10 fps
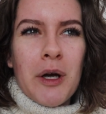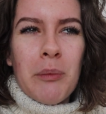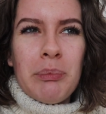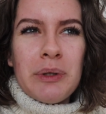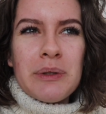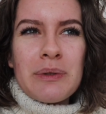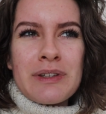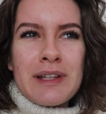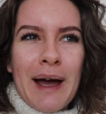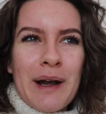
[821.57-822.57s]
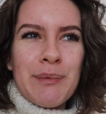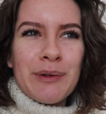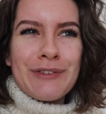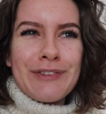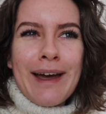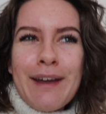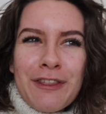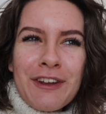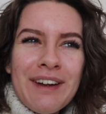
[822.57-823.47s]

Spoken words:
abuse, animal death.